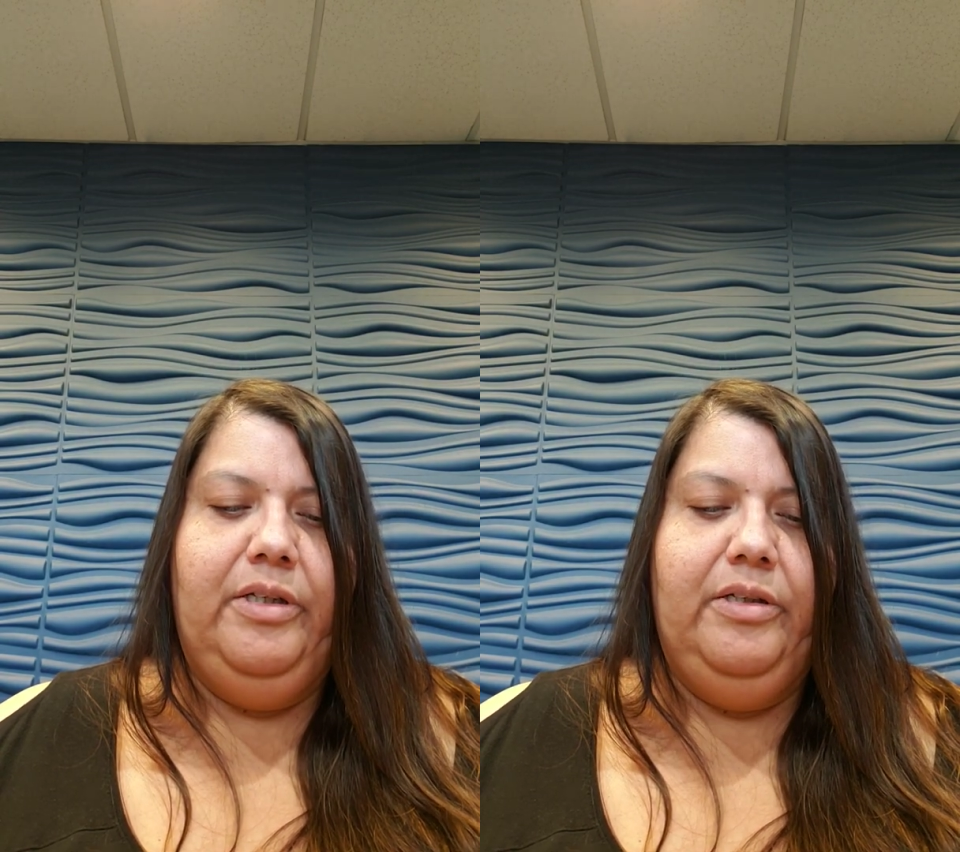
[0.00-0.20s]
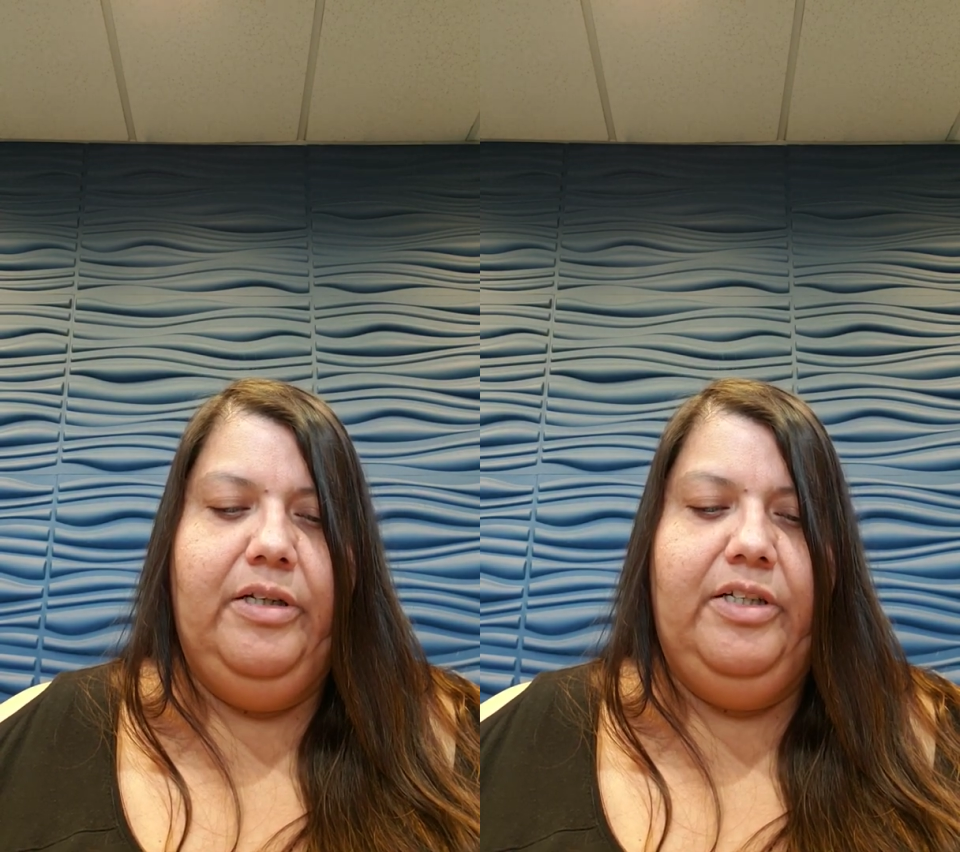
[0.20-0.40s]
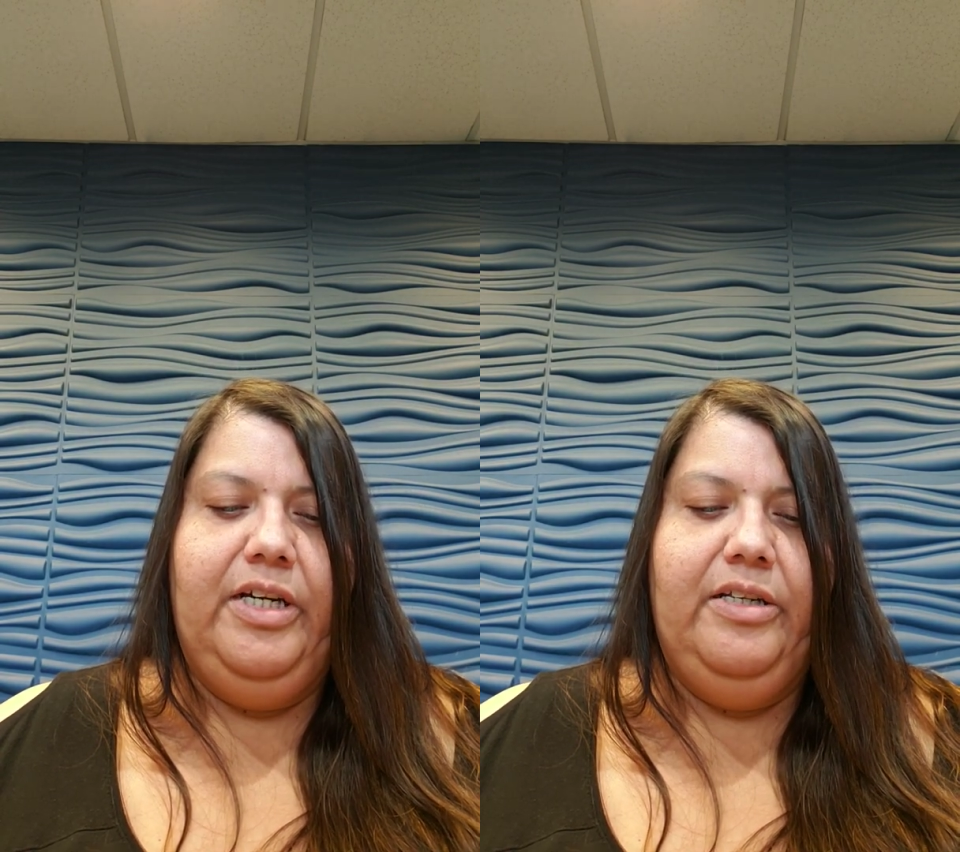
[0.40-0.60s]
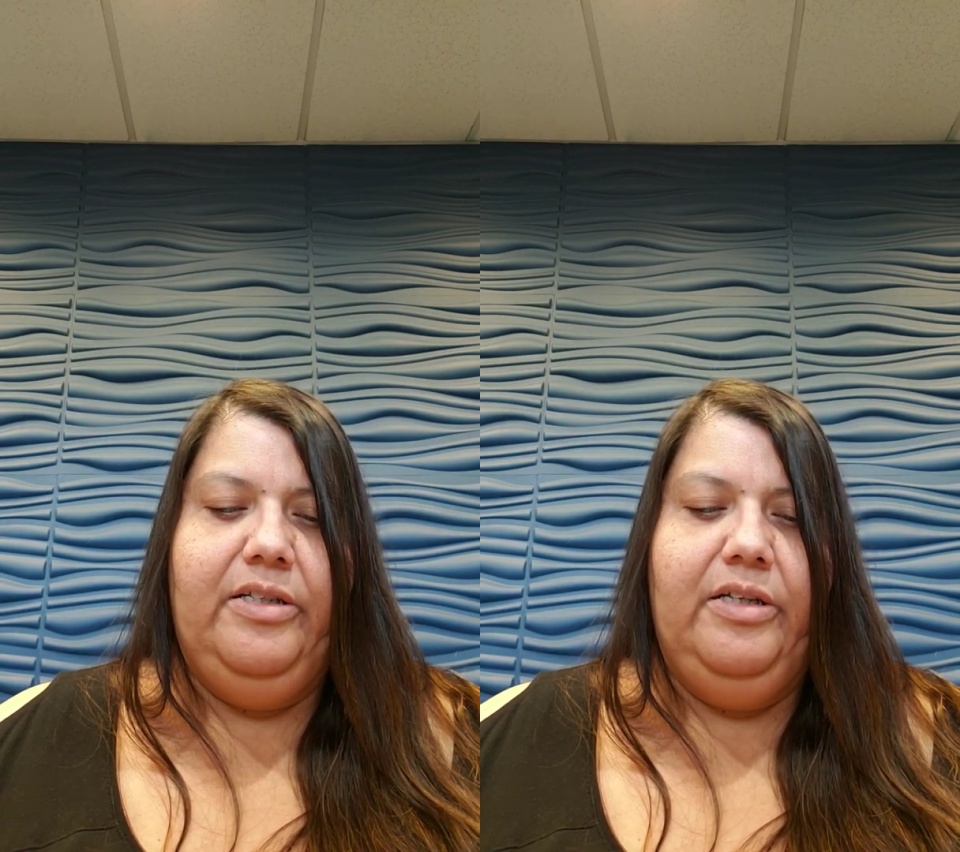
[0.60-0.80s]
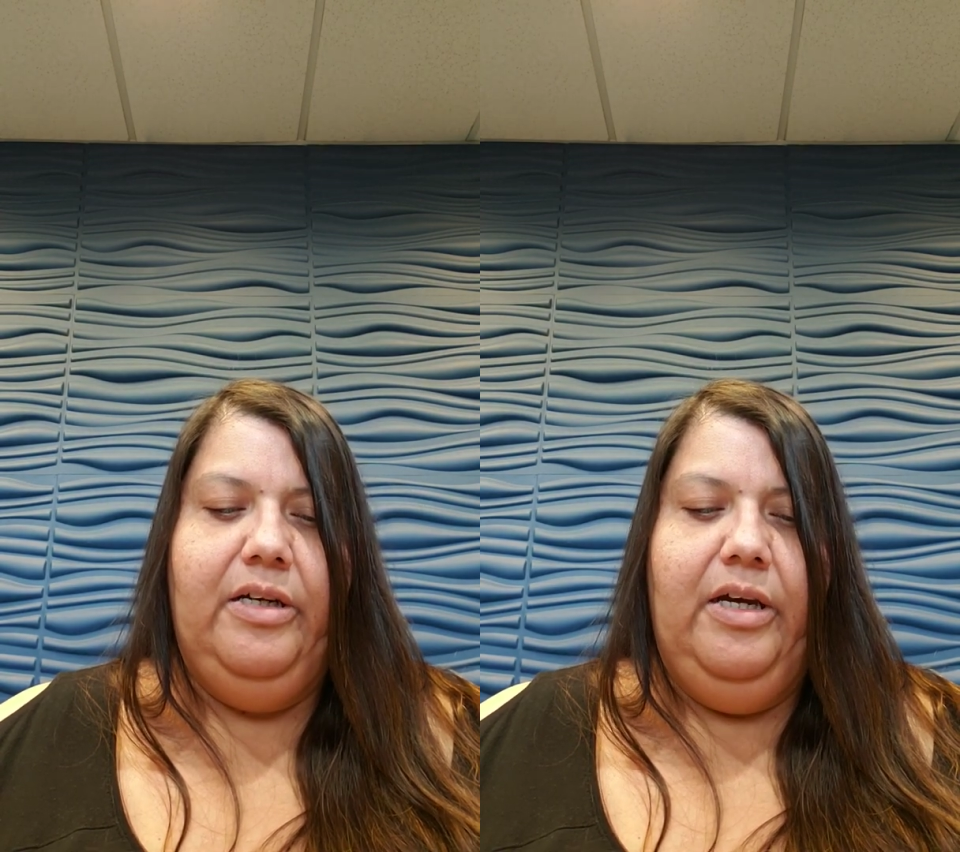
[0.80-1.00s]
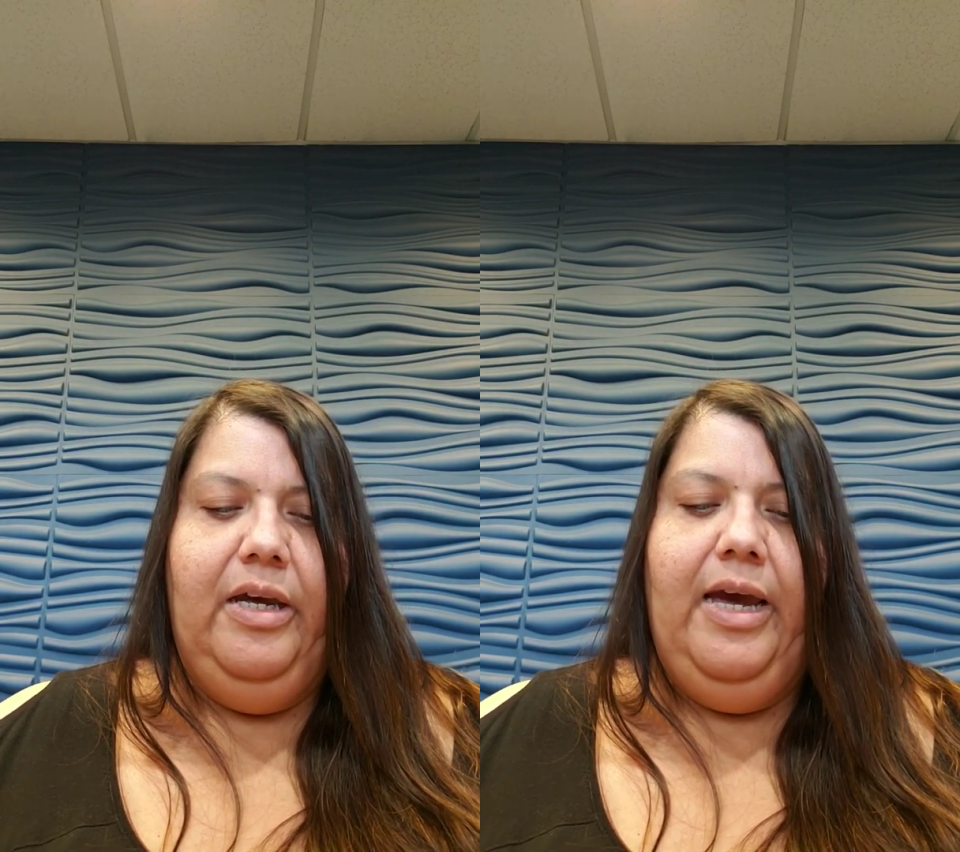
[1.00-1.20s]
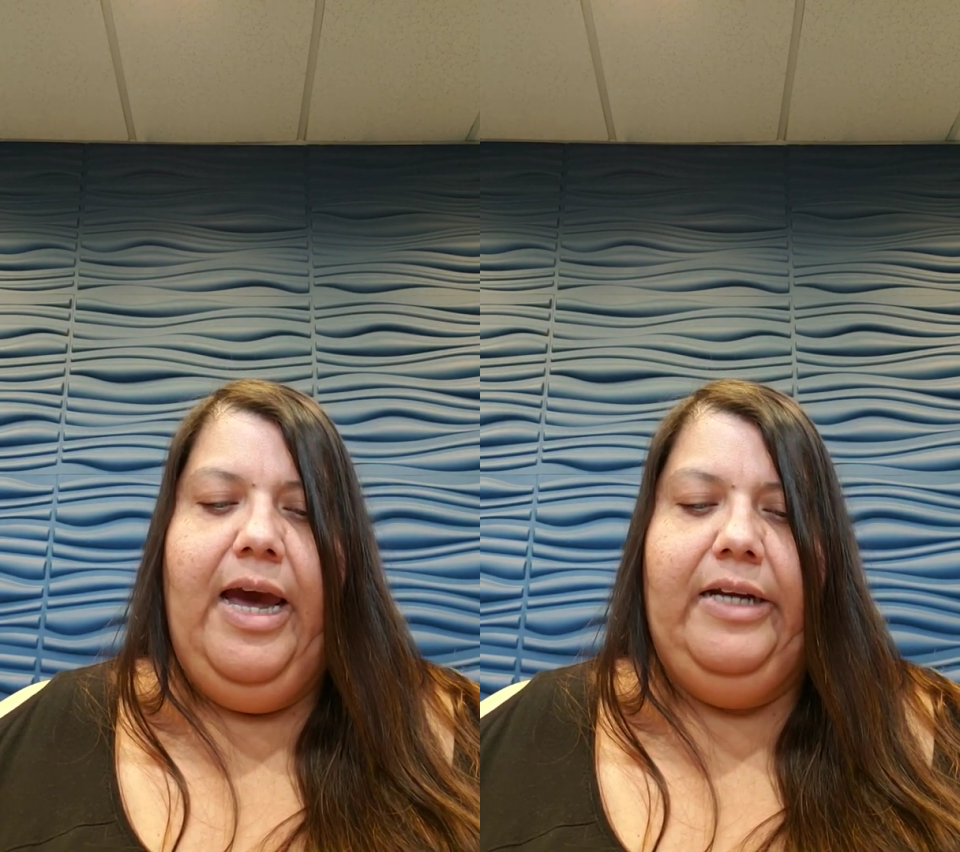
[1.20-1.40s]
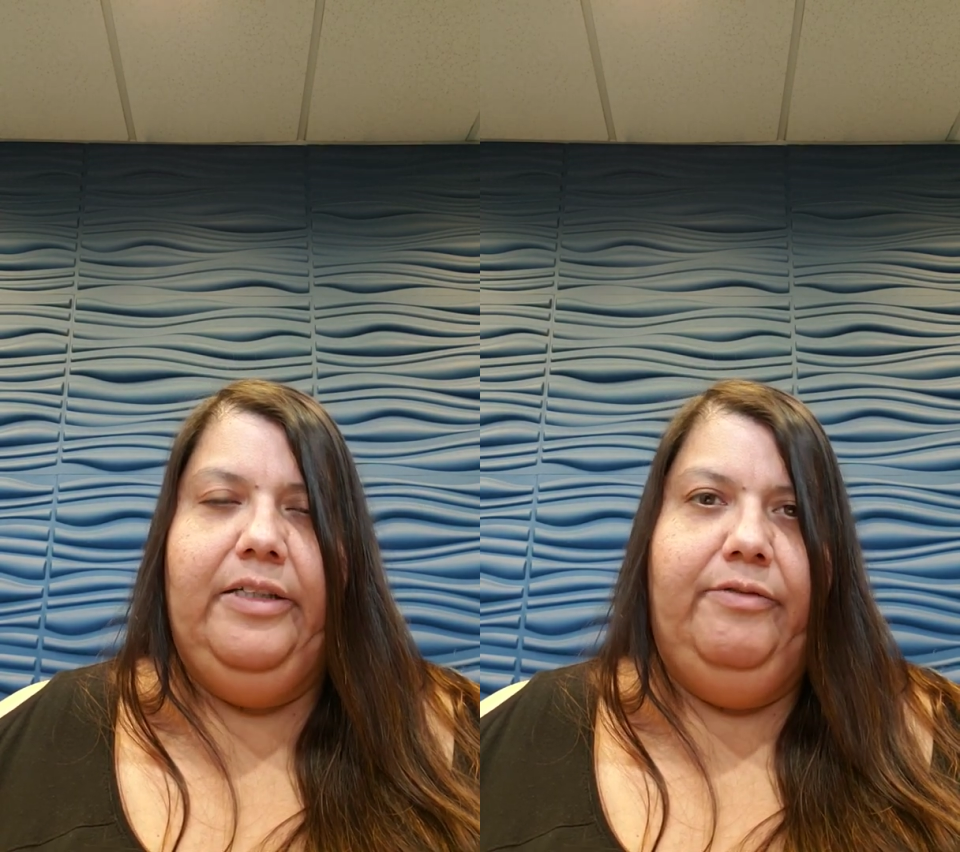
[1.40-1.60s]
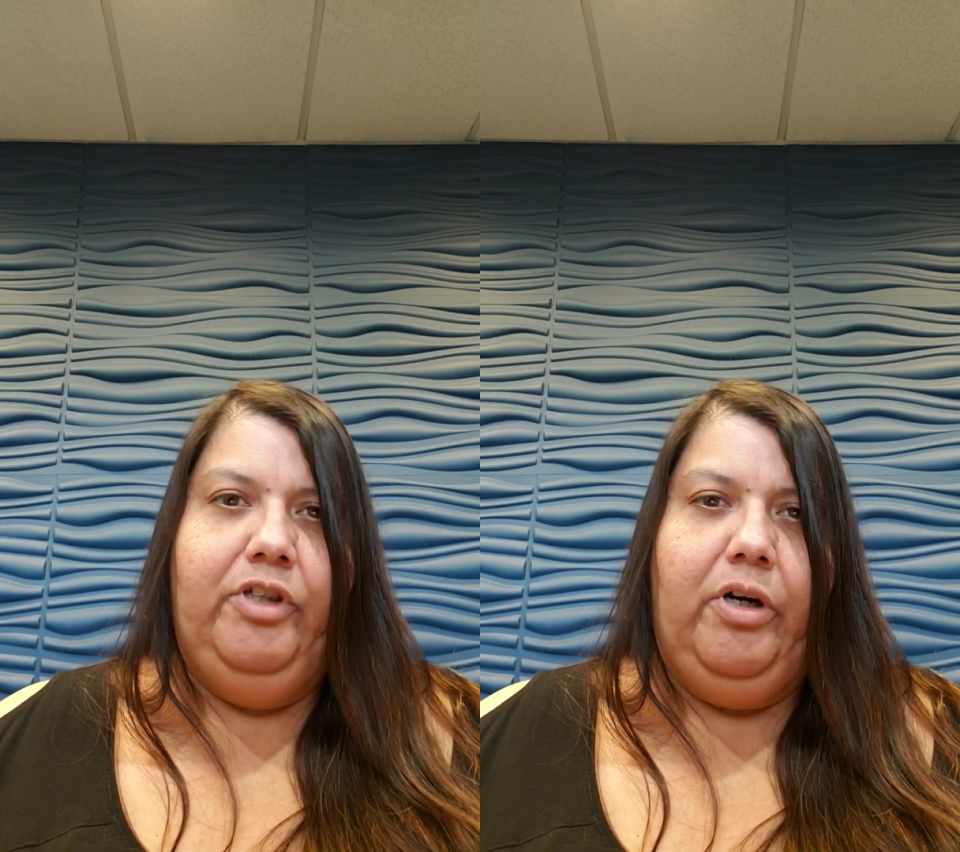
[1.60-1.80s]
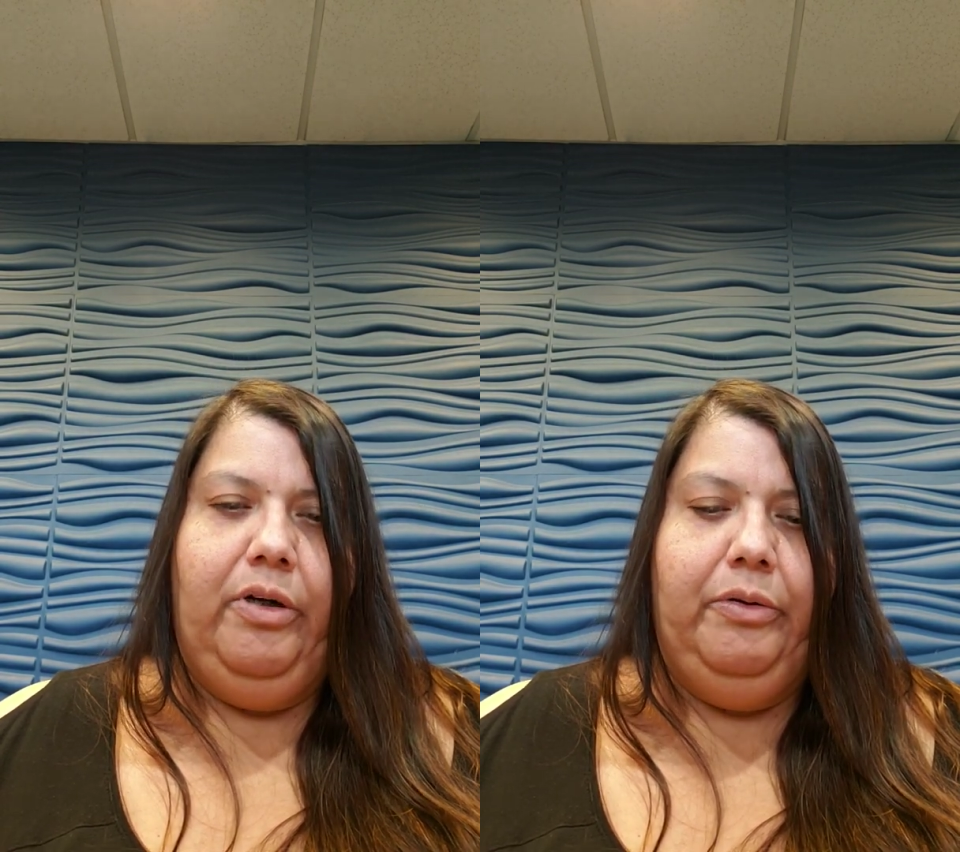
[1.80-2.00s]
such as active
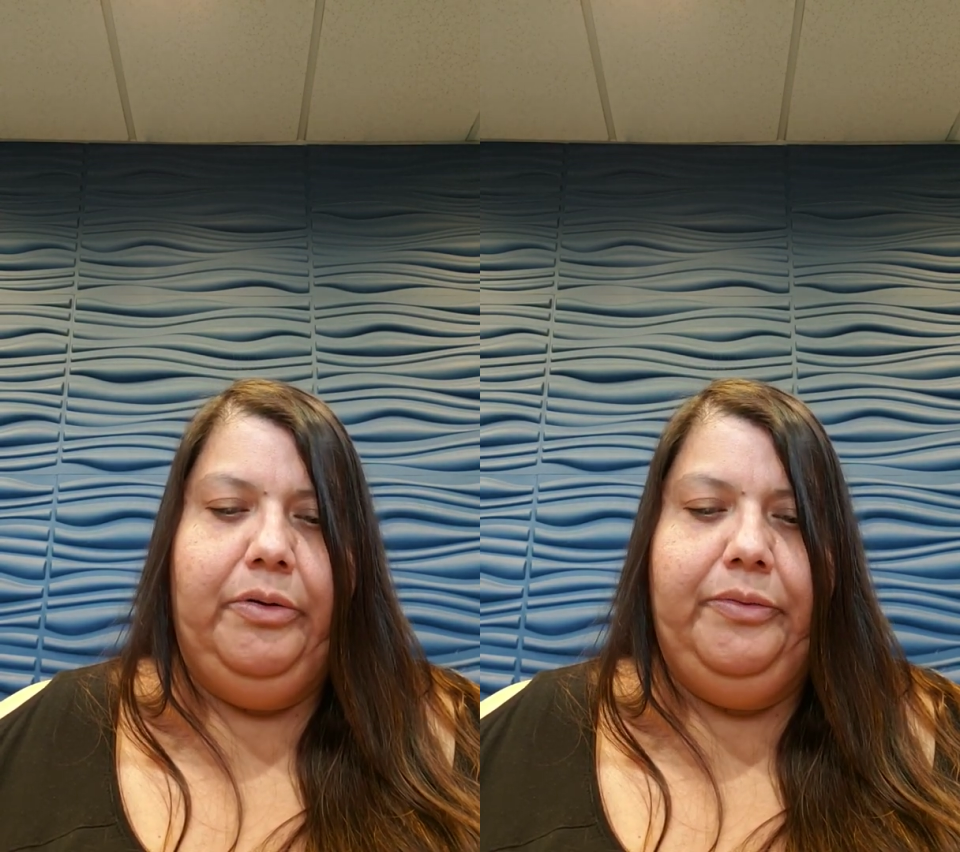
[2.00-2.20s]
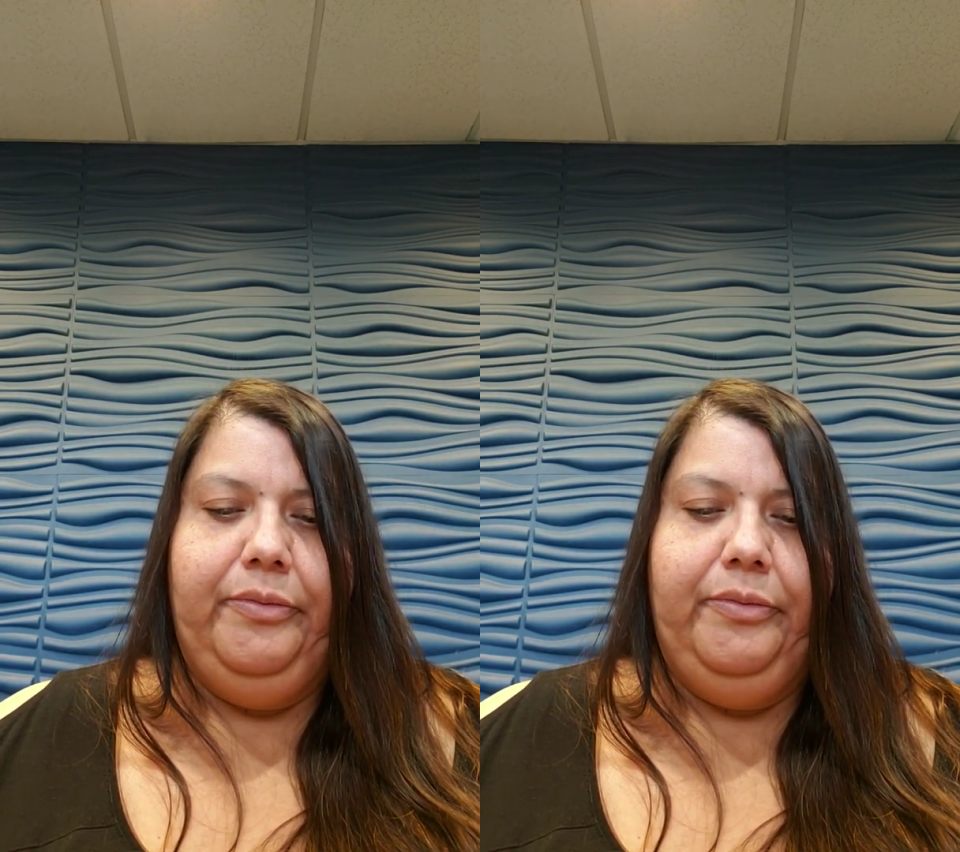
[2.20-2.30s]
charcoal.